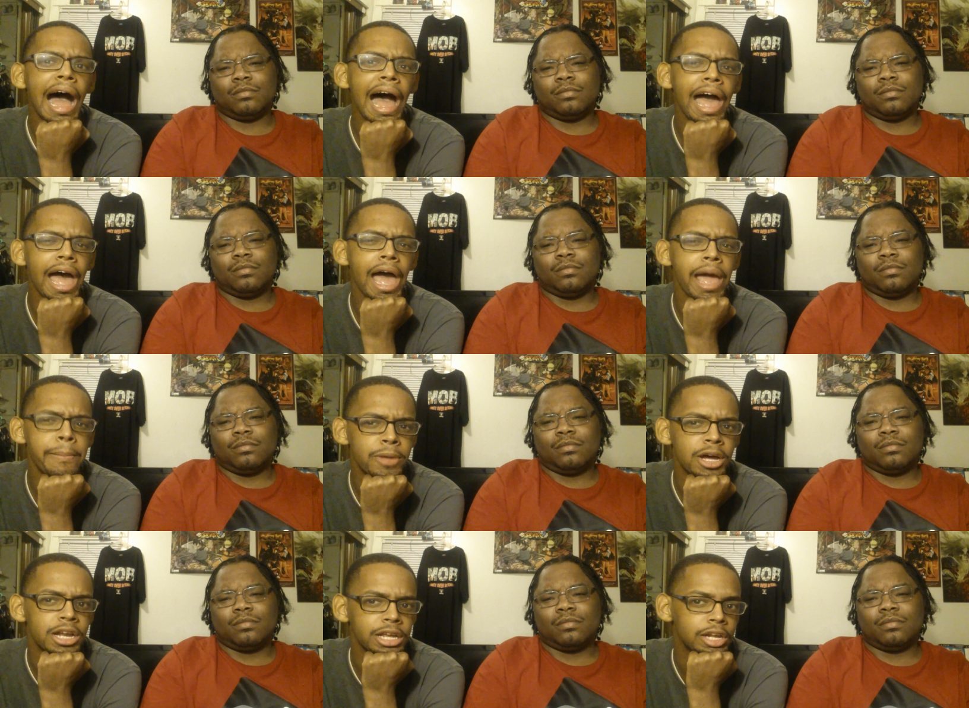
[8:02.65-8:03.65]

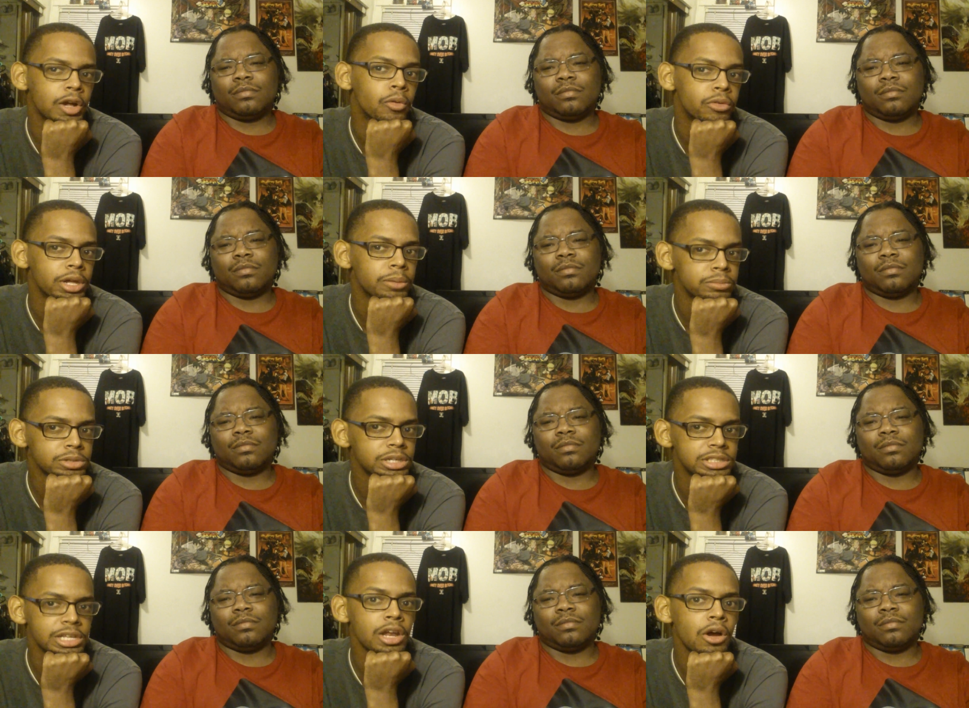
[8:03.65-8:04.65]
Speaker 1: I'm gonna kill them
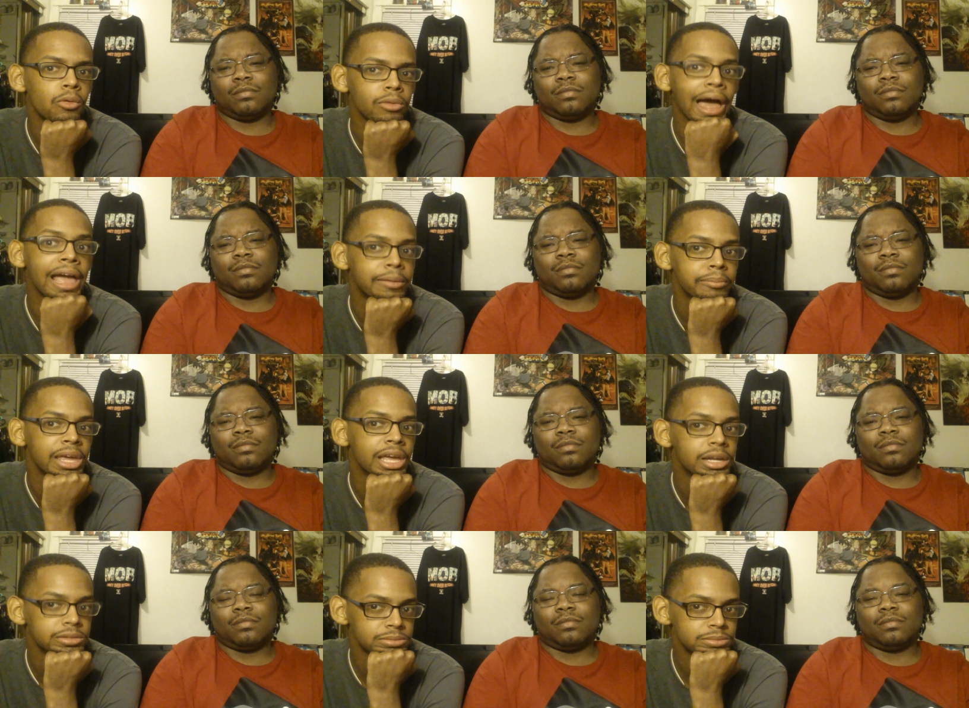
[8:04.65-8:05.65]
because they don't like me.
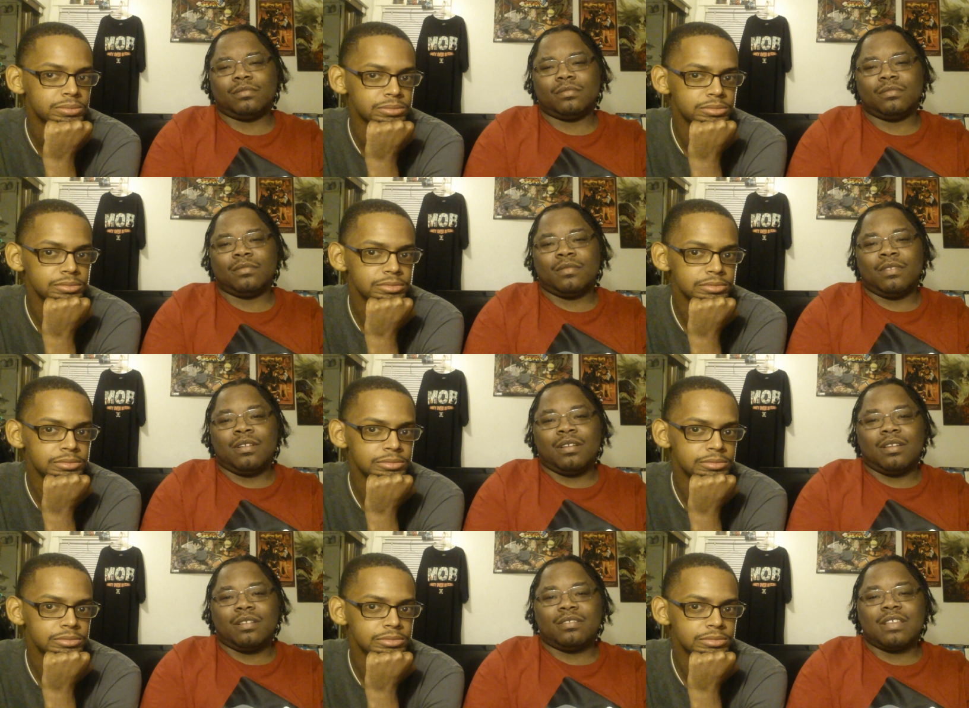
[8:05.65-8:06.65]

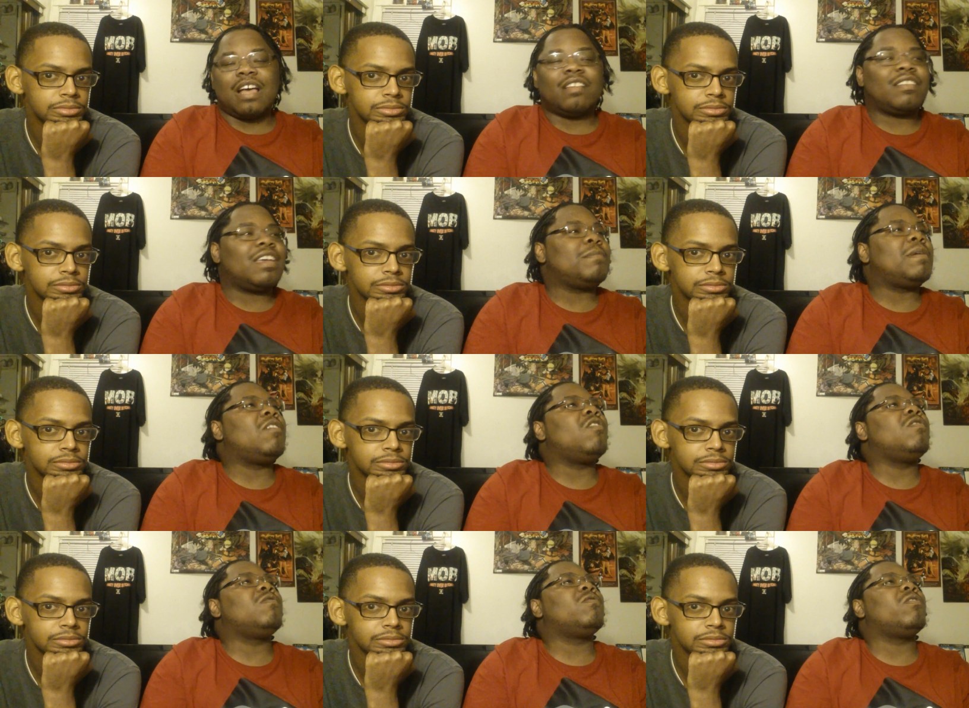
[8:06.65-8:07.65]
Sasuke,
Speaker 2: my
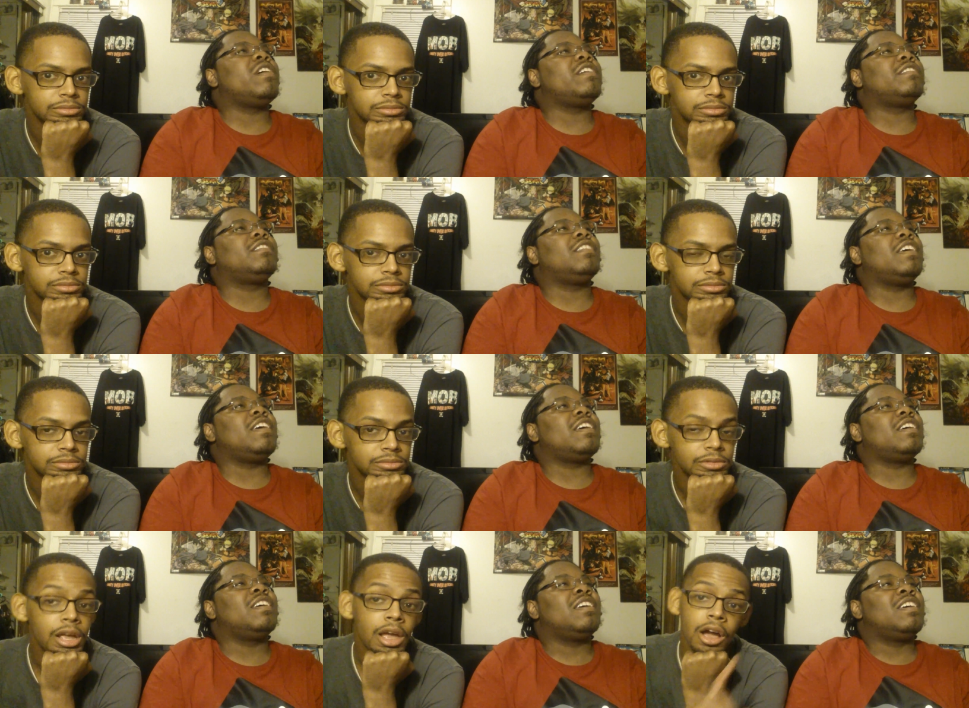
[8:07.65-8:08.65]
whole race
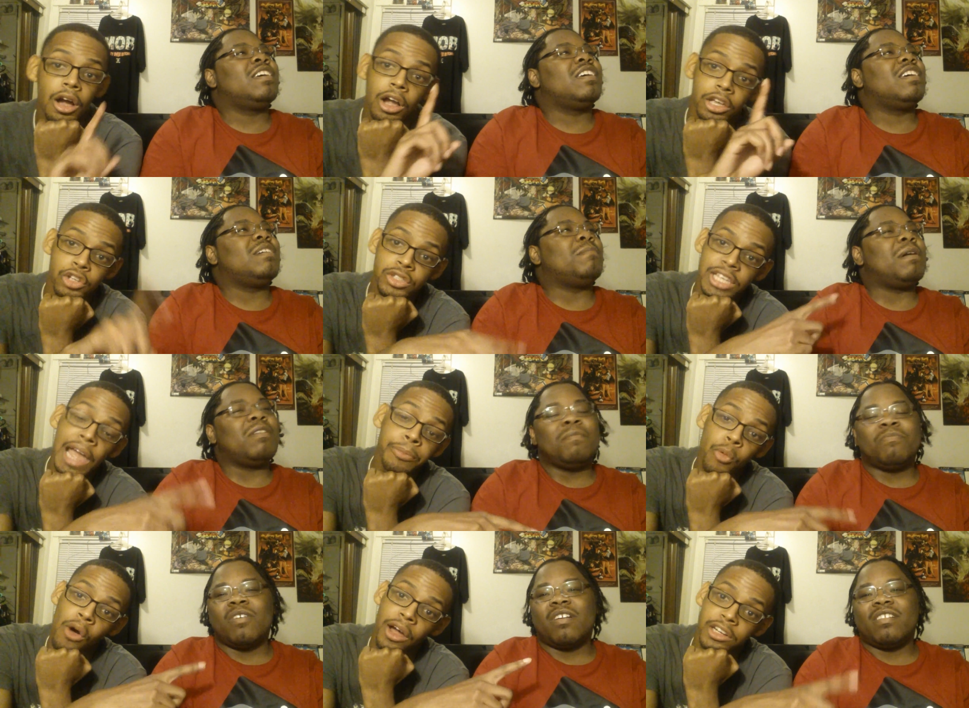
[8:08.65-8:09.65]
did.
Speaker 1: You my
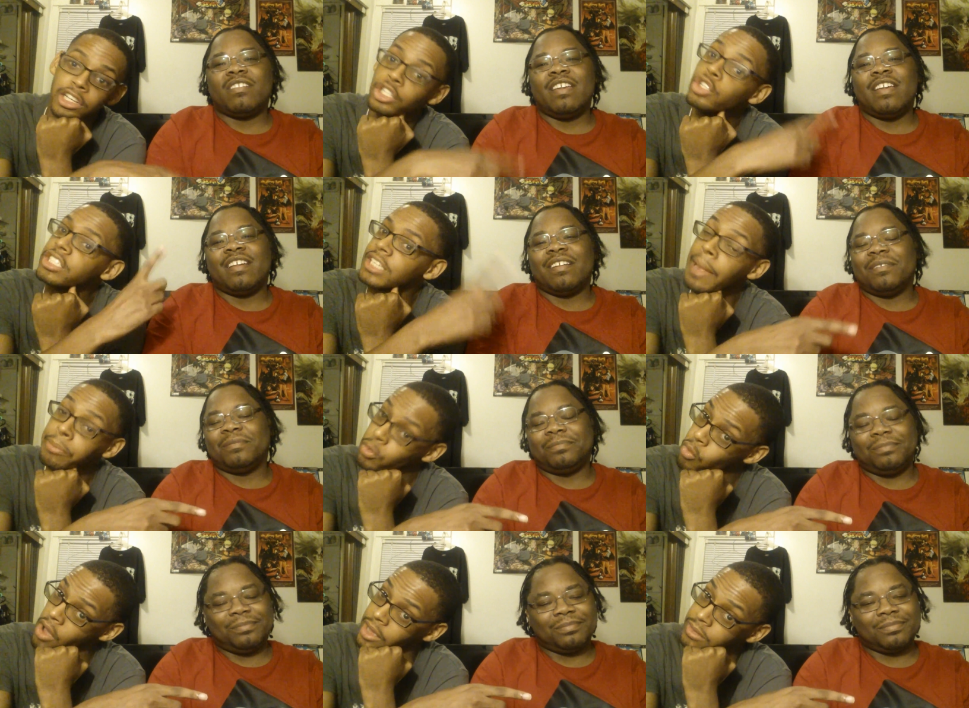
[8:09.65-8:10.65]
skipped one. Did. You
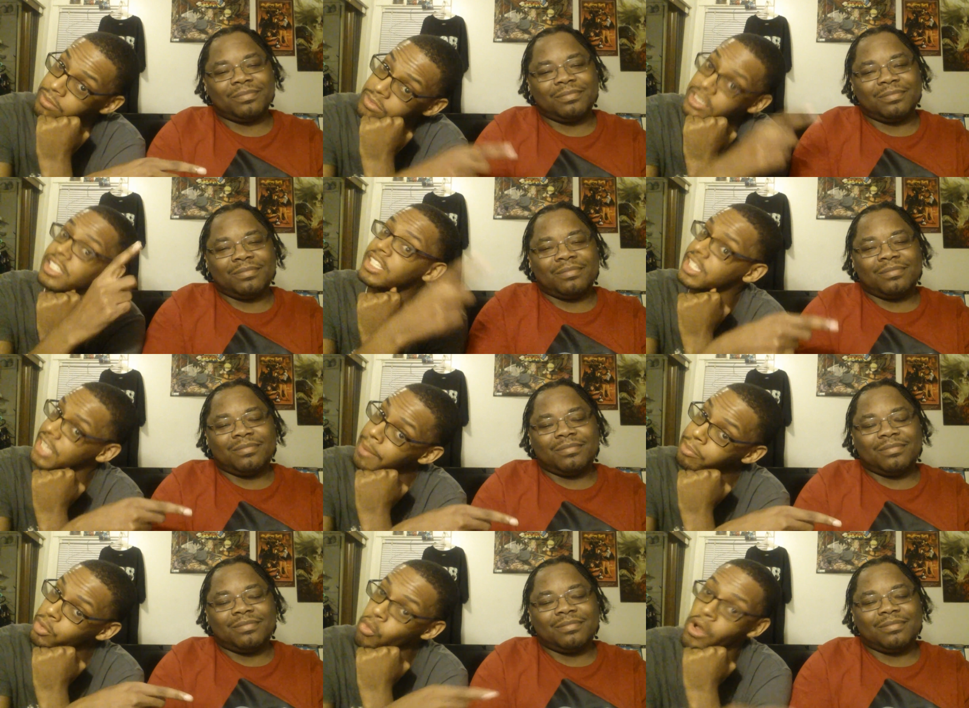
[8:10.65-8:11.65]
skipped one. You
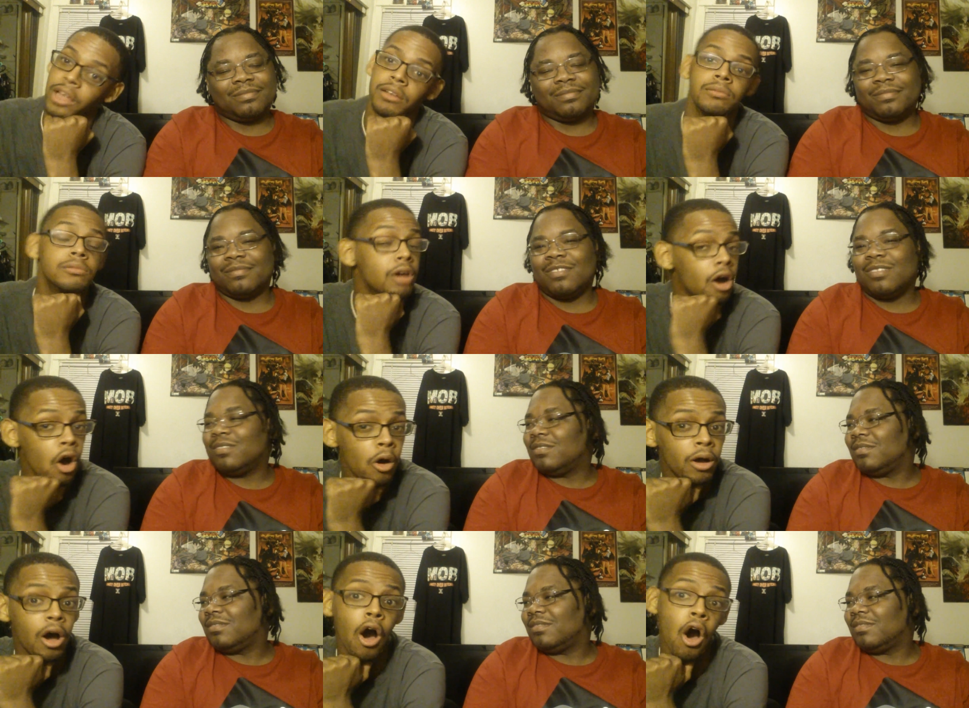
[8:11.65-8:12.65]
skipped one.
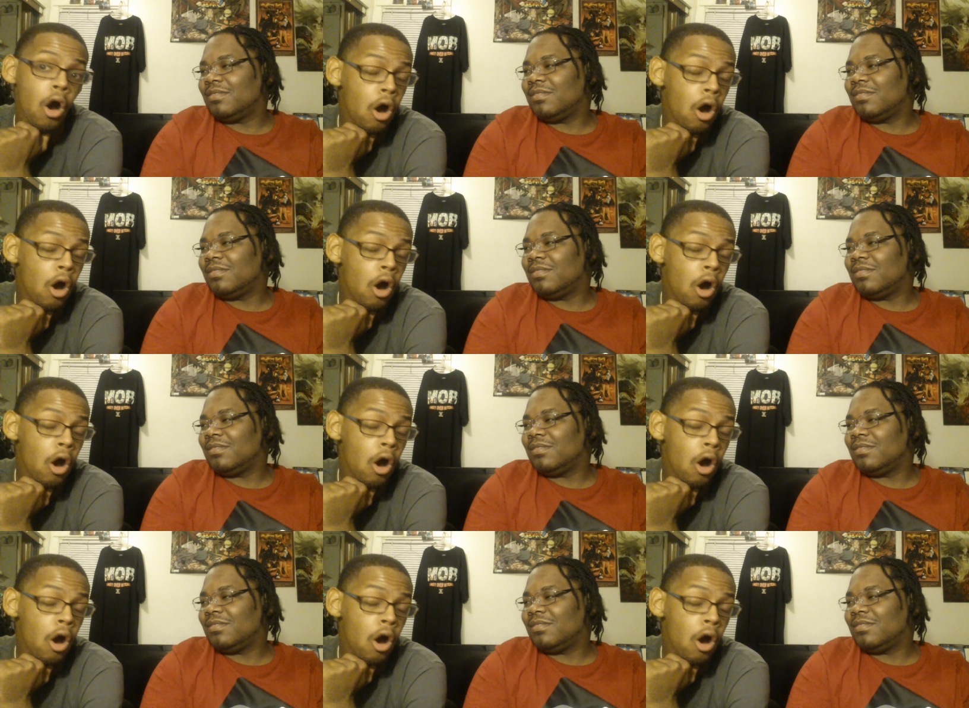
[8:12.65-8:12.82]
Oh,